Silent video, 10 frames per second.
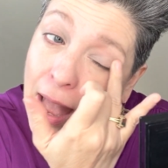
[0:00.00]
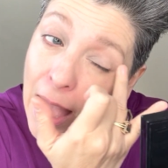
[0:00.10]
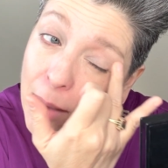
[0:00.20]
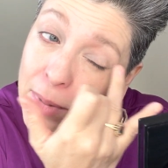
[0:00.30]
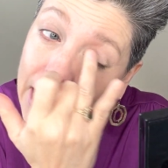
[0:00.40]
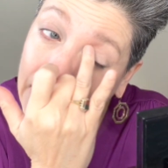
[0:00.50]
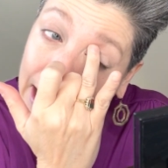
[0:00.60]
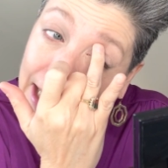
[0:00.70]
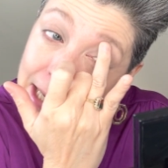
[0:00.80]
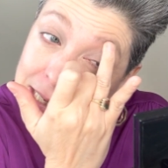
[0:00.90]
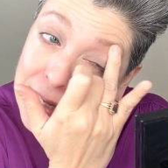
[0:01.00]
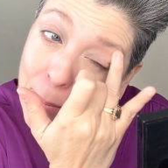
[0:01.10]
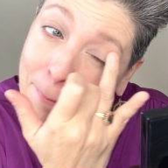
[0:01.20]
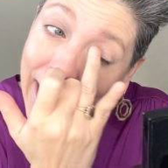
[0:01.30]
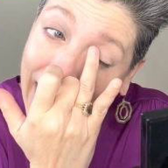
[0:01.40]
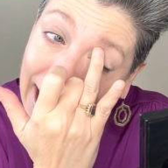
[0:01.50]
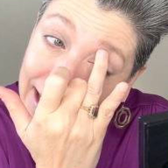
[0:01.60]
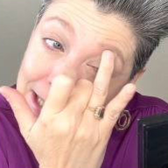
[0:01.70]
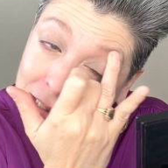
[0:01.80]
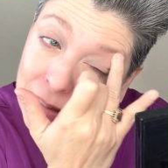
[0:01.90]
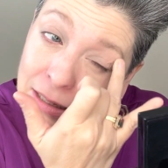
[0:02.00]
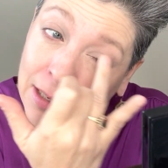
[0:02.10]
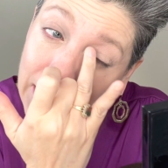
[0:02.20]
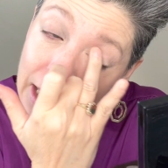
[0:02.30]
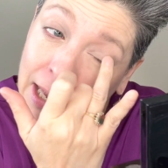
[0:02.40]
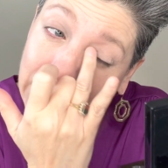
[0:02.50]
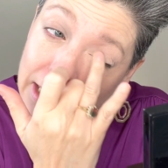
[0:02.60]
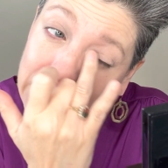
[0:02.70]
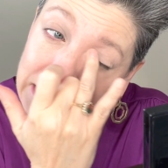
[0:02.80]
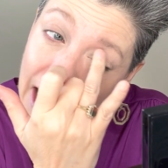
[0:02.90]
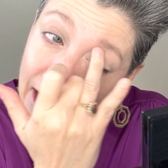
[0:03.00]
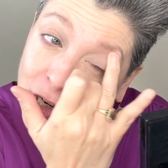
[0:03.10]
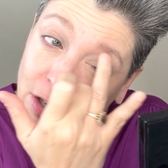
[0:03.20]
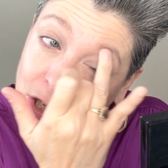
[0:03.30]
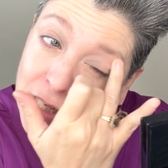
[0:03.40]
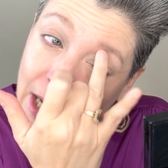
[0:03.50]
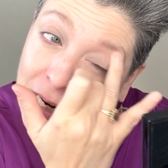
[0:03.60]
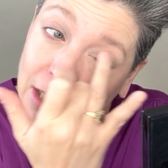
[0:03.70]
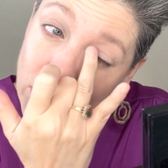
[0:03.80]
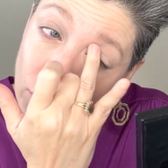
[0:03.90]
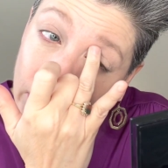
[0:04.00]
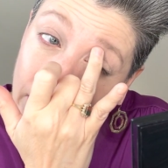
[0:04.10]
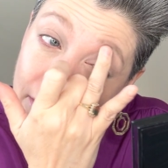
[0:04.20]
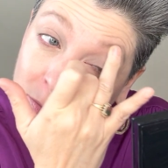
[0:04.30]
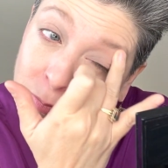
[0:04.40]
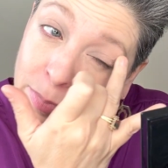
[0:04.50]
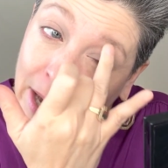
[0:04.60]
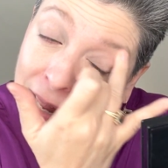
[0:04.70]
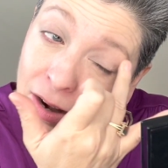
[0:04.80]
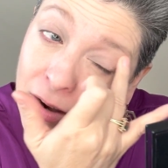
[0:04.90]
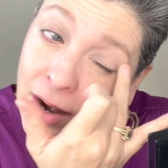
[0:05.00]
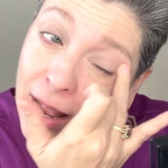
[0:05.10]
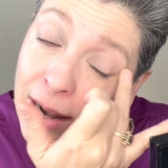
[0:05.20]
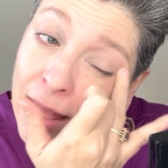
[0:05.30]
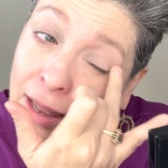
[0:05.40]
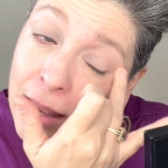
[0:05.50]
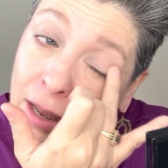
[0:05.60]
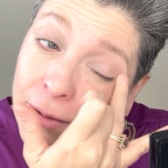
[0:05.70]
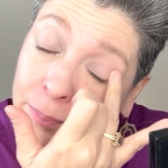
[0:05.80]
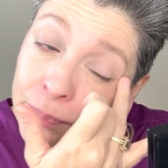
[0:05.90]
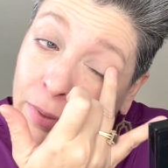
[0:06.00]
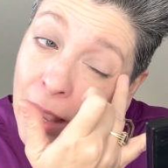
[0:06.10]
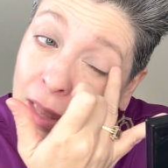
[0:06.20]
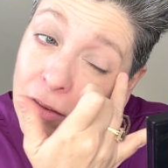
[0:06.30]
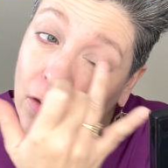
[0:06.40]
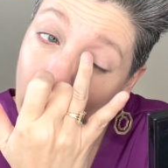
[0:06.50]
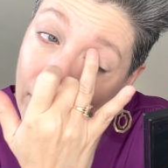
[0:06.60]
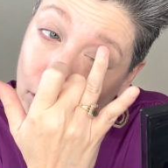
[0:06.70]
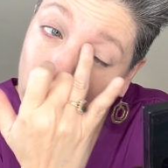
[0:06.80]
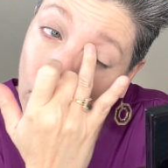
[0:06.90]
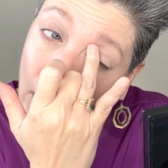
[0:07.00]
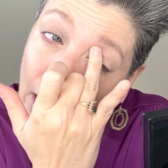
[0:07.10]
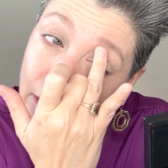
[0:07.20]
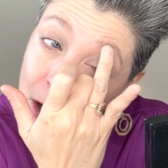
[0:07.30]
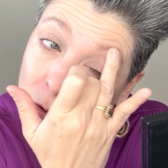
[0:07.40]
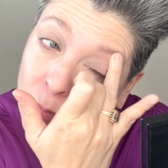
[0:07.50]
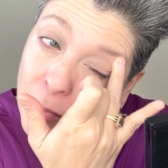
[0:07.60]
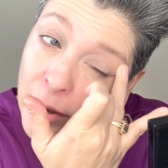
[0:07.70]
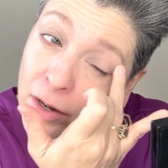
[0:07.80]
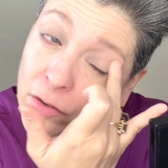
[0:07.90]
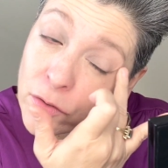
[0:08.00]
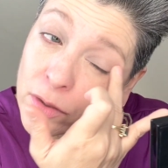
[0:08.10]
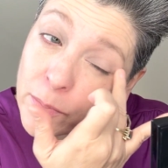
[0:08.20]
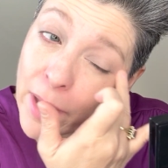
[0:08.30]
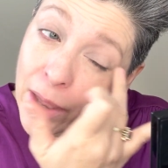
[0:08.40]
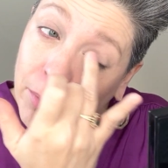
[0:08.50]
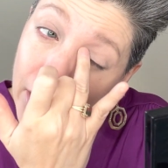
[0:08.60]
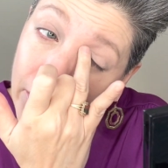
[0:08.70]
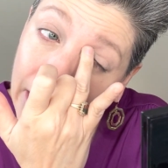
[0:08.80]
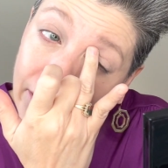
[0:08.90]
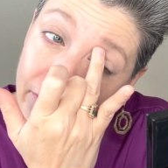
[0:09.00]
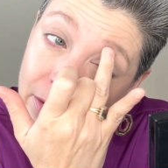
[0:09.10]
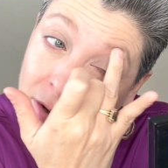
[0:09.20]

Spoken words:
I mean, it is a matte and it is understated, so even better, I like. So I don't know how it compares to the Pat McGrath.